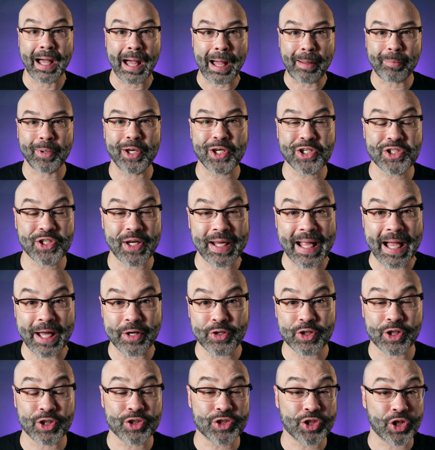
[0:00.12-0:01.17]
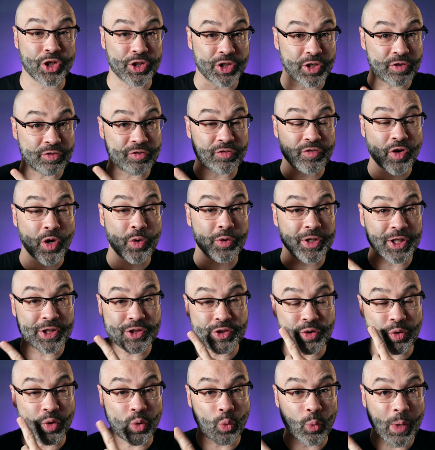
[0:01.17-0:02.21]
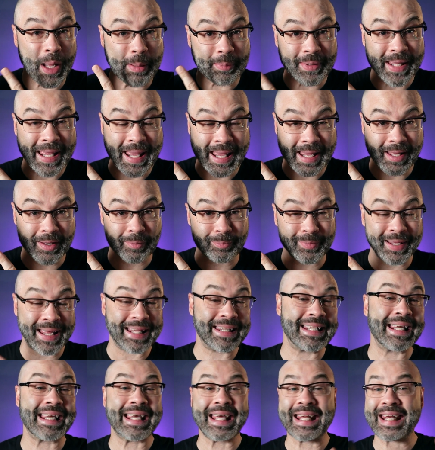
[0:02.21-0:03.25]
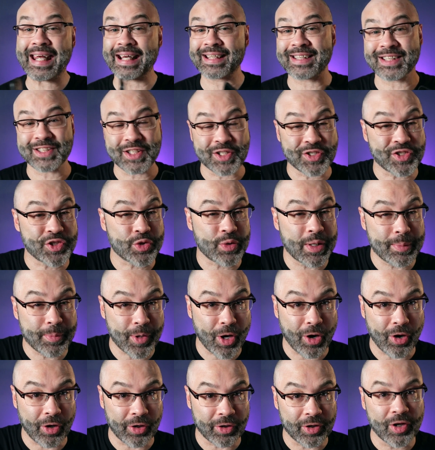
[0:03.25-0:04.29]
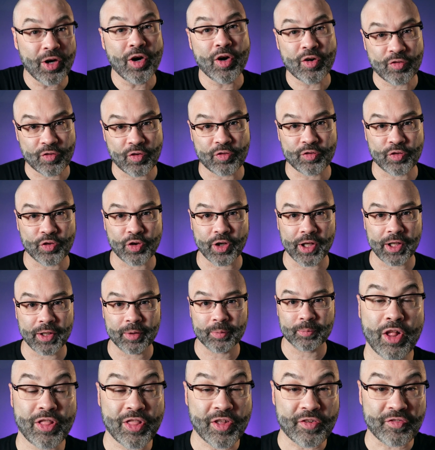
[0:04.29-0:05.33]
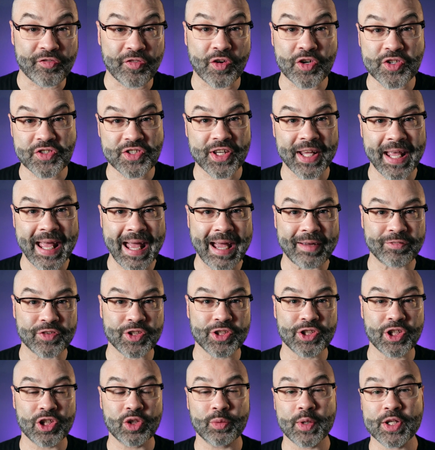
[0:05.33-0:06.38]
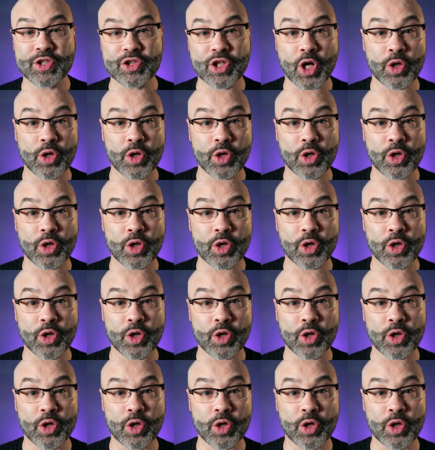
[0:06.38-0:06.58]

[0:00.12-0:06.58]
I'm going to show you how you can turn your phone into a webcam and then connect it to StreamYard for free. The first thing you have to do is